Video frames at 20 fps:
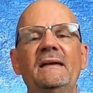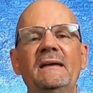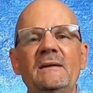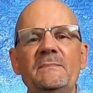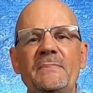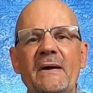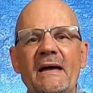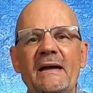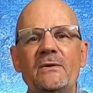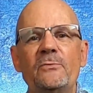
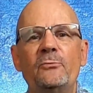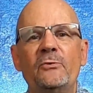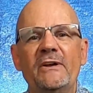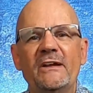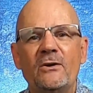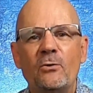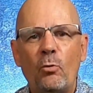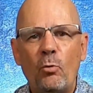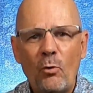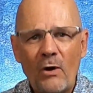eBay
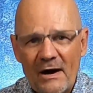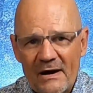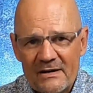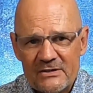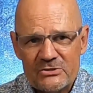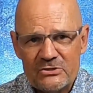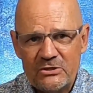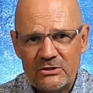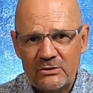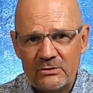
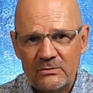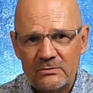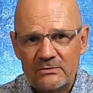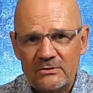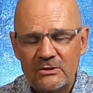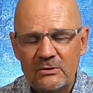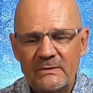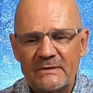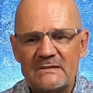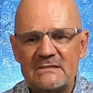requires you
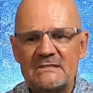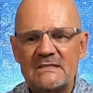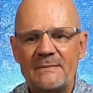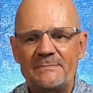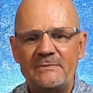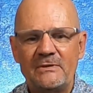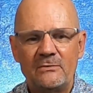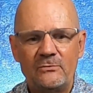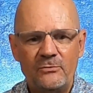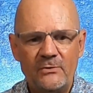to
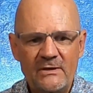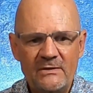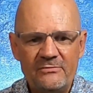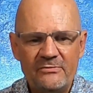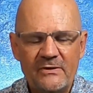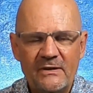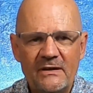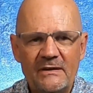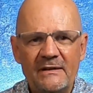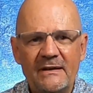accept a
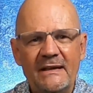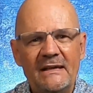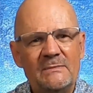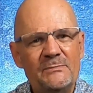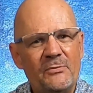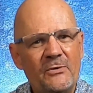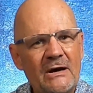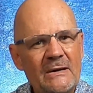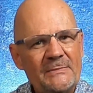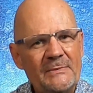refund
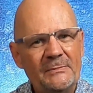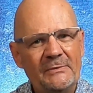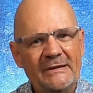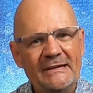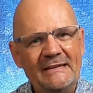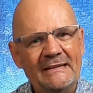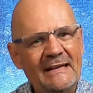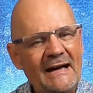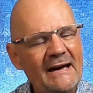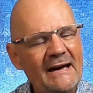in probably